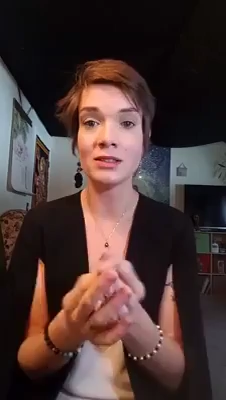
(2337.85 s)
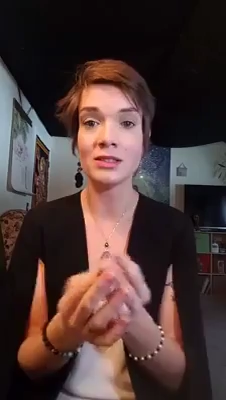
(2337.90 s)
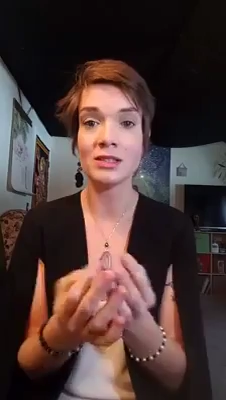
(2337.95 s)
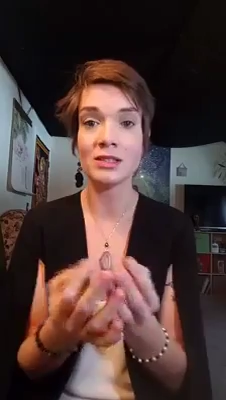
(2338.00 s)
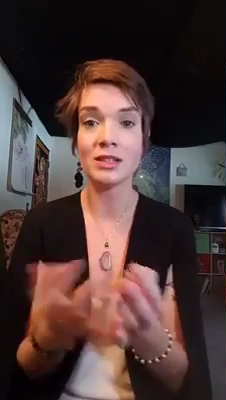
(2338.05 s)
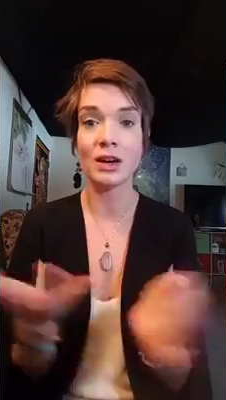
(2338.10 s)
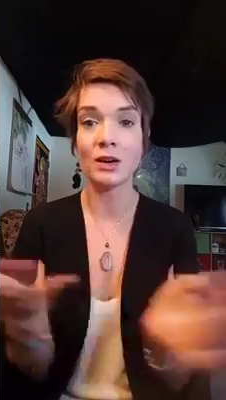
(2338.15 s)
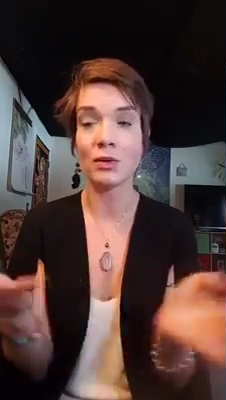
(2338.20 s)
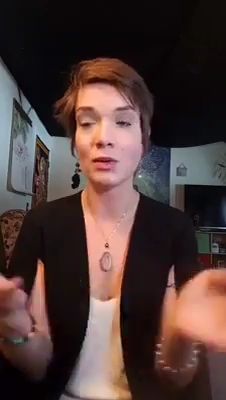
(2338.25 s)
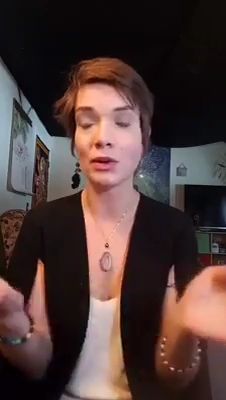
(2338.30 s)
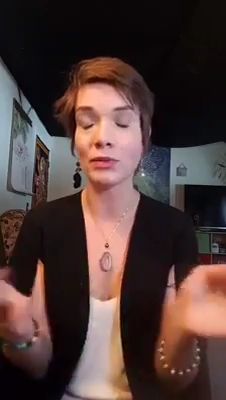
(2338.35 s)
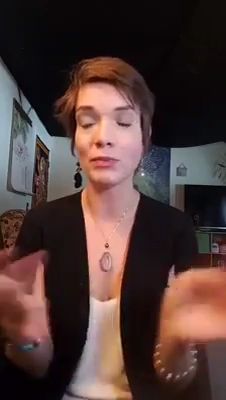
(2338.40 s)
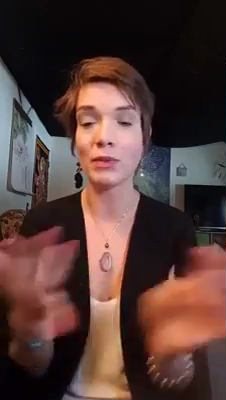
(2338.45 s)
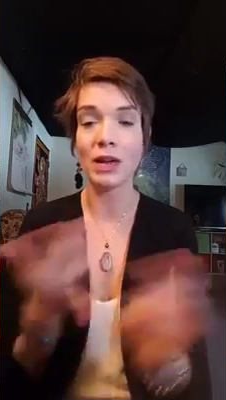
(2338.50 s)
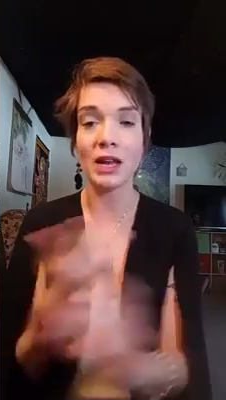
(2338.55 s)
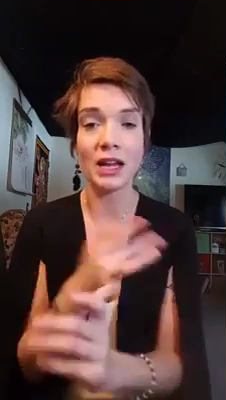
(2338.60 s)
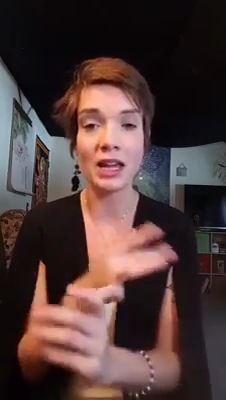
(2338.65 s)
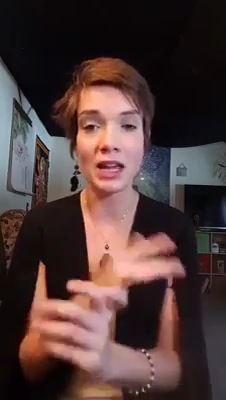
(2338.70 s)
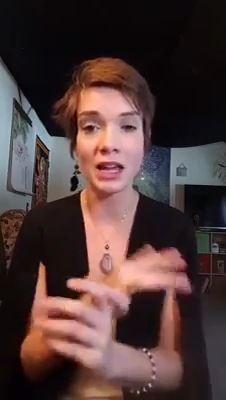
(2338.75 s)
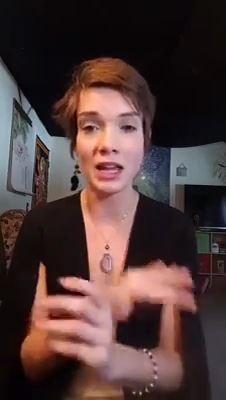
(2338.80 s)
It's not worth
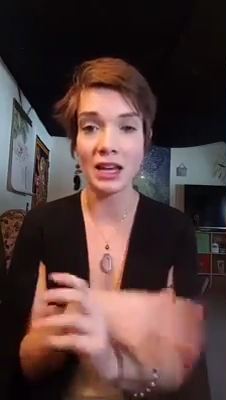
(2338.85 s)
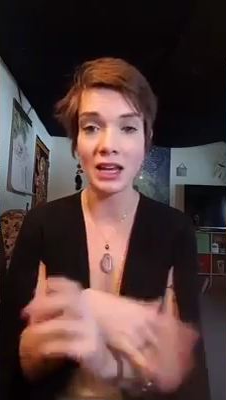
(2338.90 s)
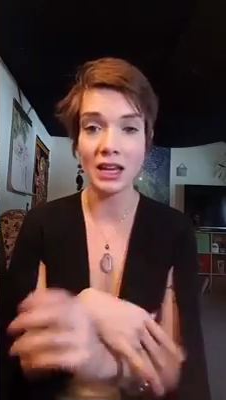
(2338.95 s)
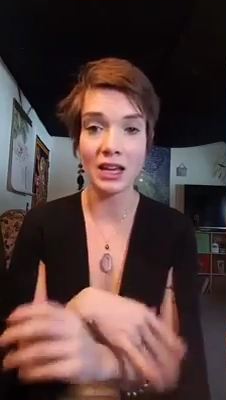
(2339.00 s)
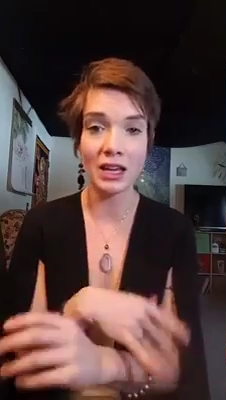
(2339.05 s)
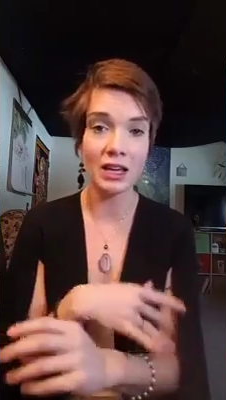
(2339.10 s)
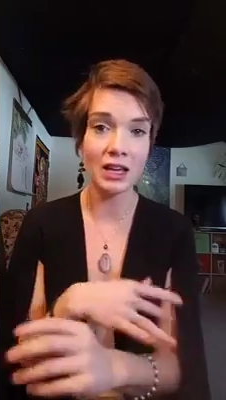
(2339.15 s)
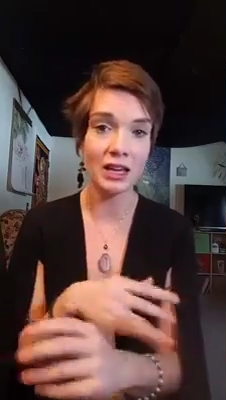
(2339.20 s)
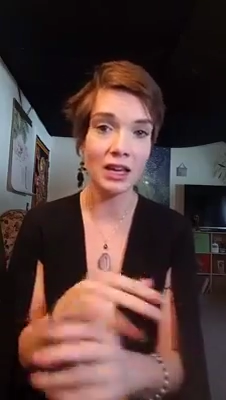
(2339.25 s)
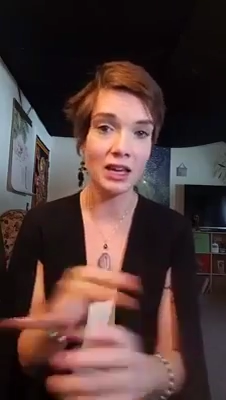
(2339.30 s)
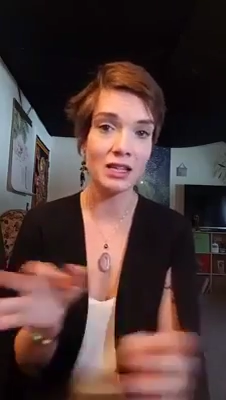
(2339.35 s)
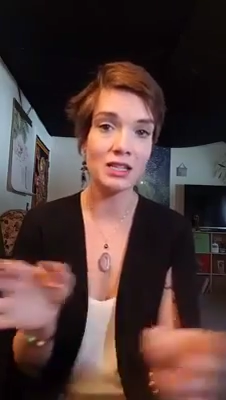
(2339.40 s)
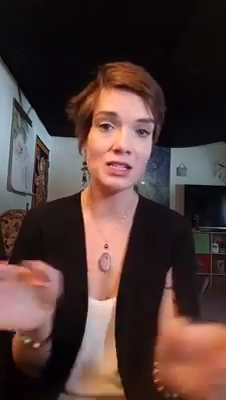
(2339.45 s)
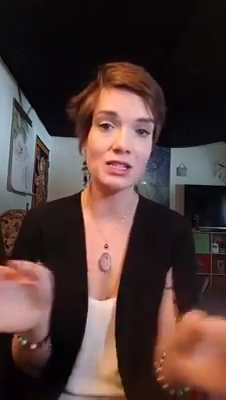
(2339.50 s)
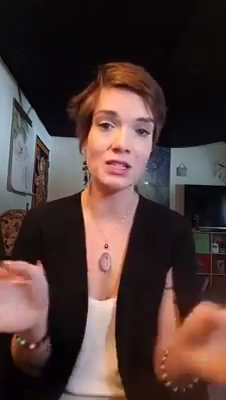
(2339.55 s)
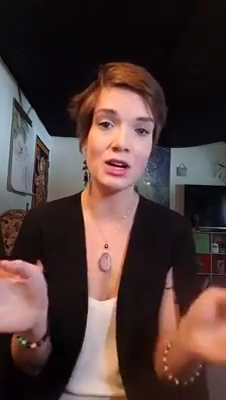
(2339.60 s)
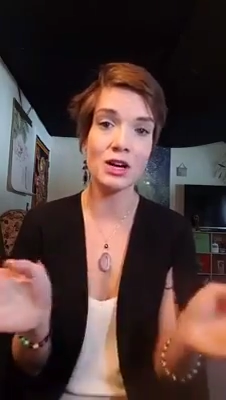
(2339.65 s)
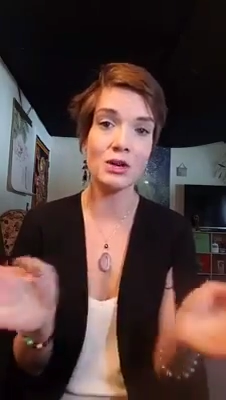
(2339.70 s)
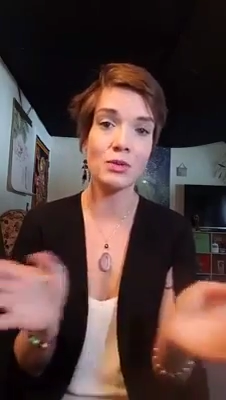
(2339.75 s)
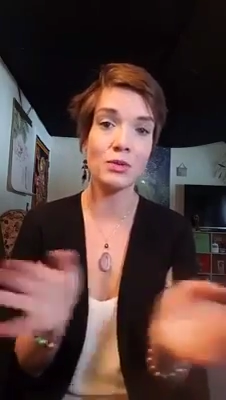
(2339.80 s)
medicating.
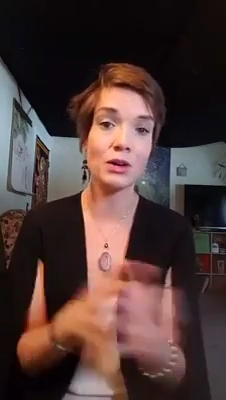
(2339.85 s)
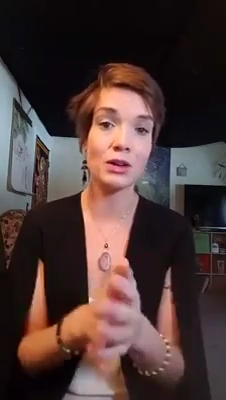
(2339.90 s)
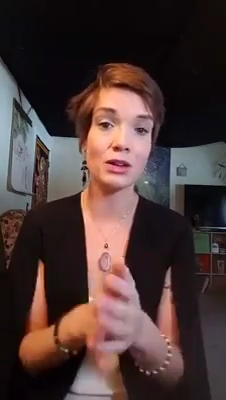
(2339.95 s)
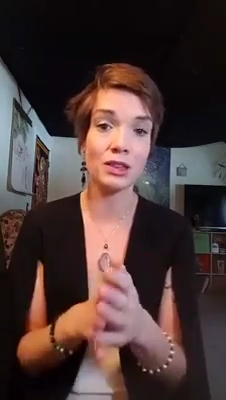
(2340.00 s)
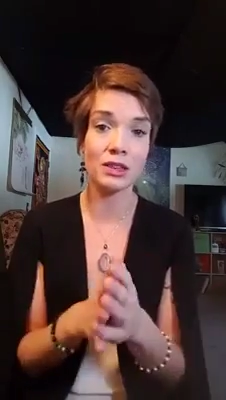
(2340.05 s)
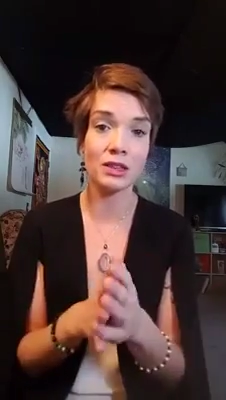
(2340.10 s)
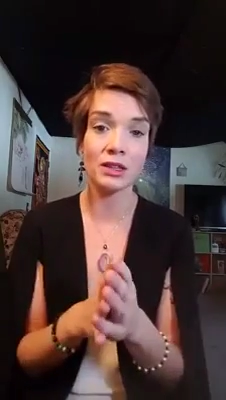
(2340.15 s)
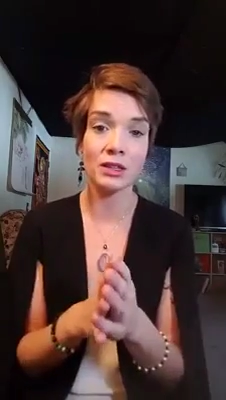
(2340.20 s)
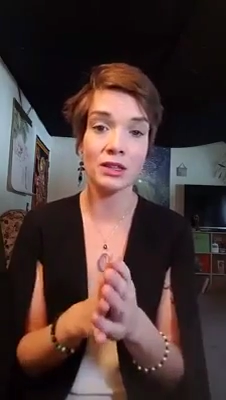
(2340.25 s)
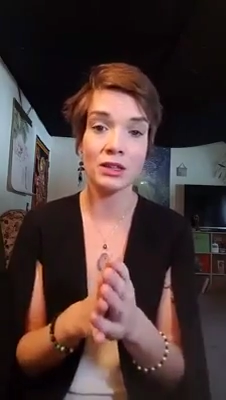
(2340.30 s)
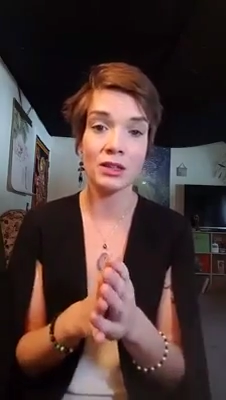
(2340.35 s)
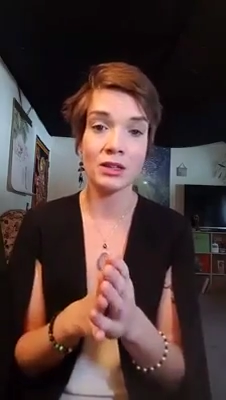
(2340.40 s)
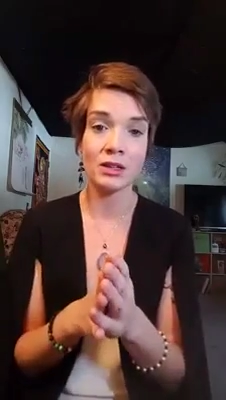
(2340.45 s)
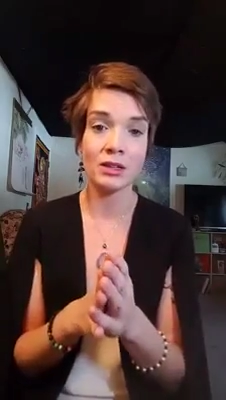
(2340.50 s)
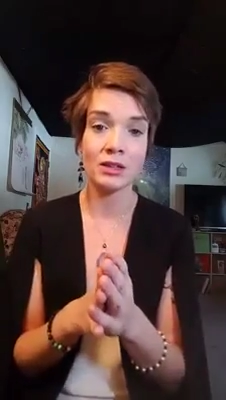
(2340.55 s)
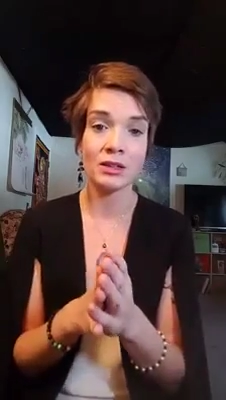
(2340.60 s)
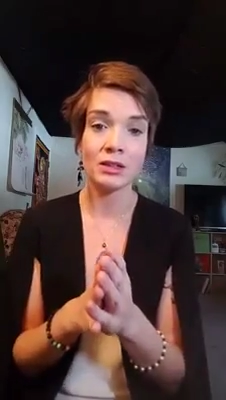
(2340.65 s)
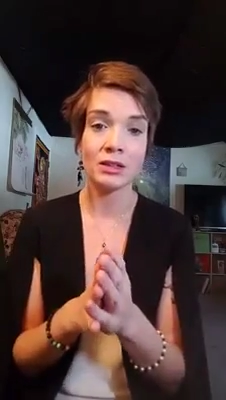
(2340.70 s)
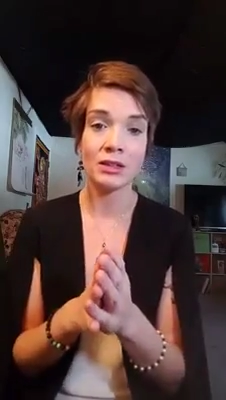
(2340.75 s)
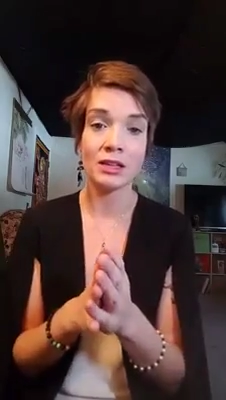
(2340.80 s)
It's not worth
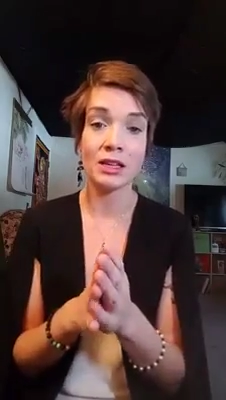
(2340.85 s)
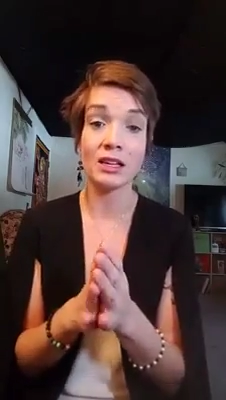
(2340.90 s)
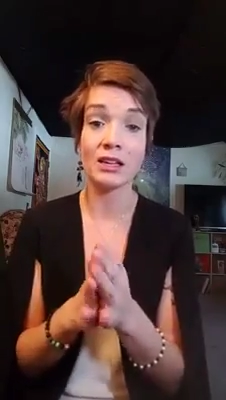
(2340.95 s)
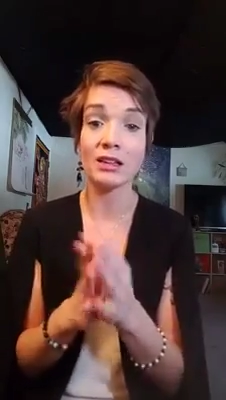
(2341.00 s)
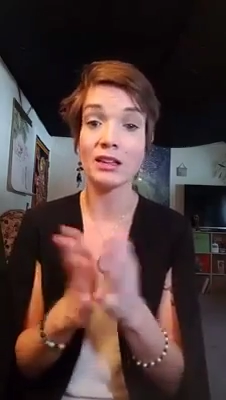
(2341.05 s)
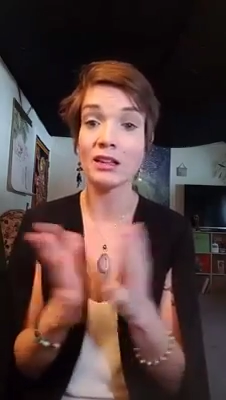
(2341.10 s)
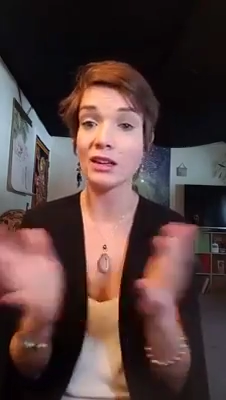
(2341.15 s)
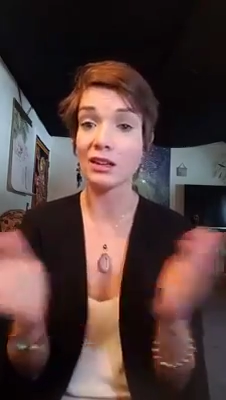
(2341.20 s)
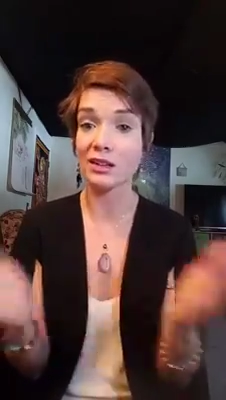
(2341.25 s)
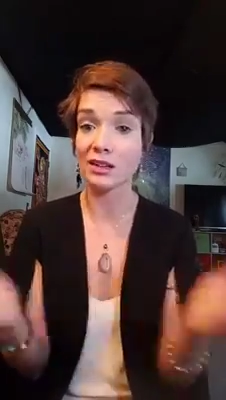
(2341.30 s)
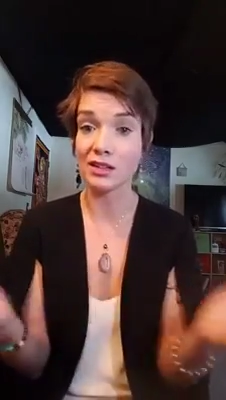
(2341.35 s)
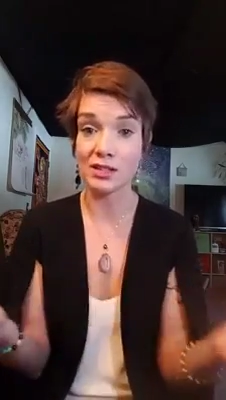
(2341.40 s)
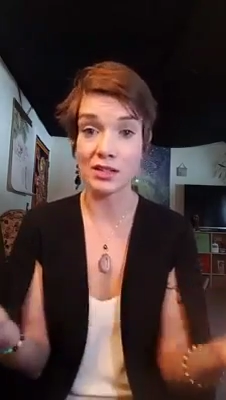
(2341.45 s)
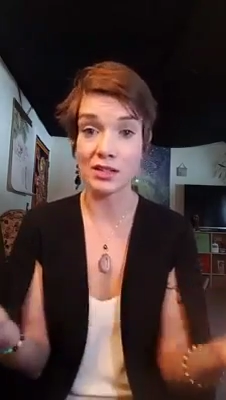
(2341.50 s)
killing